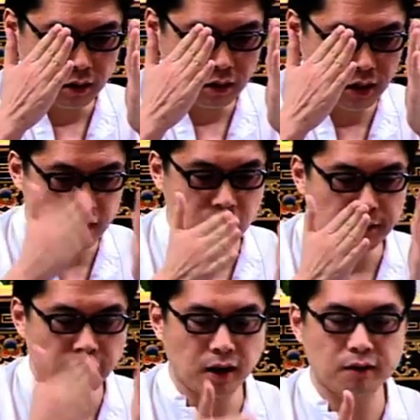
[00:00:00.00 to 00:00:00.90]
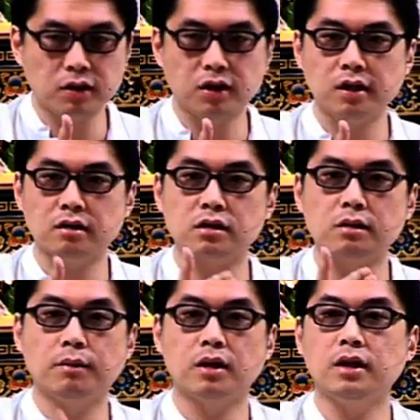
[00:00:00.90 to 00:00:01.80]
thinking about everything else
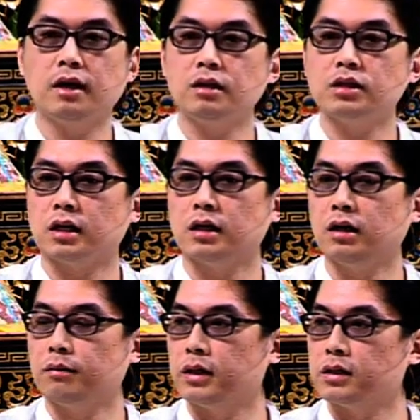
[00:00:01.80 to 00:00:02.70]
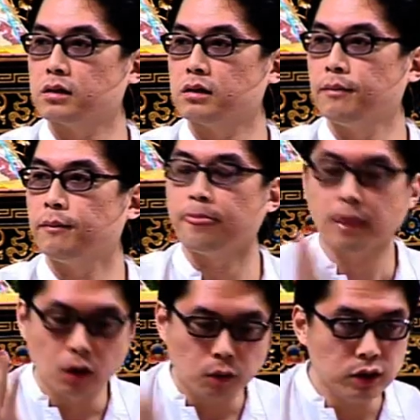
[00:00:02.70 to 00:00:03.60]
but knowledge that can help us.
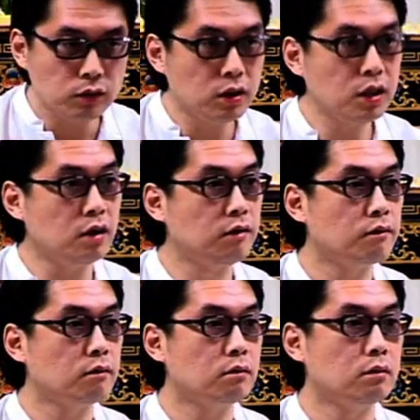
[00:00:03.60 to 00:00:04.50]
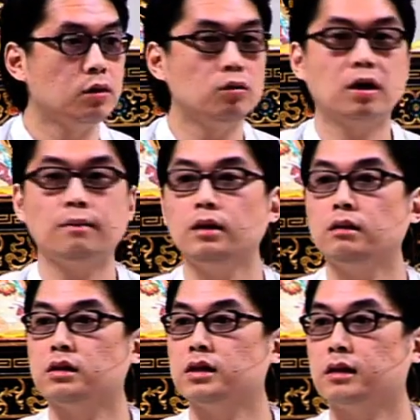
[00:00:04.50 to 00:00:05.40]
When you leave, you come in
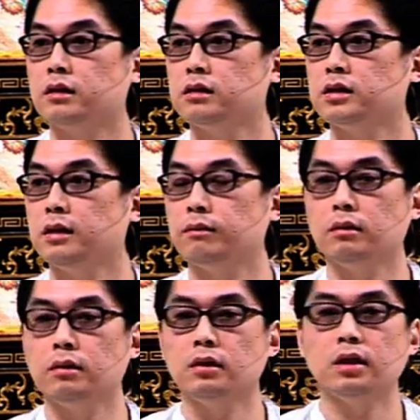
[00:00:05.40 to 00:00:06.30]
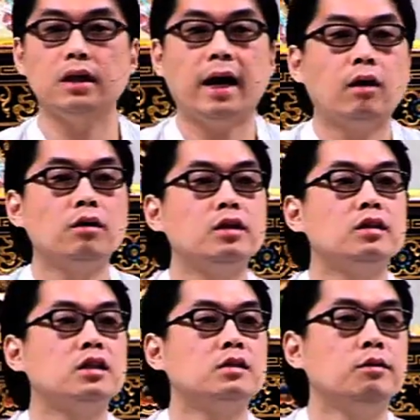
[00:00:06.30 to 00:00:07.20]
exactly the same. Then how can
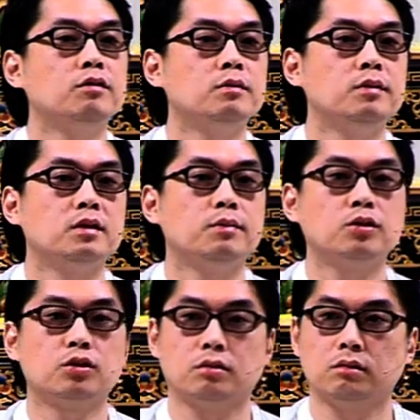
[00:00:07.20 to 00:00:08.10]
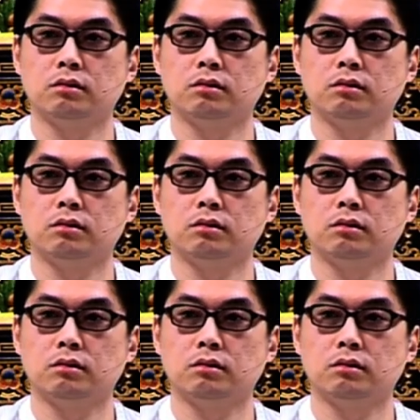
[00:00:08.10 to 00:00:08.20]
this experience be spiritual?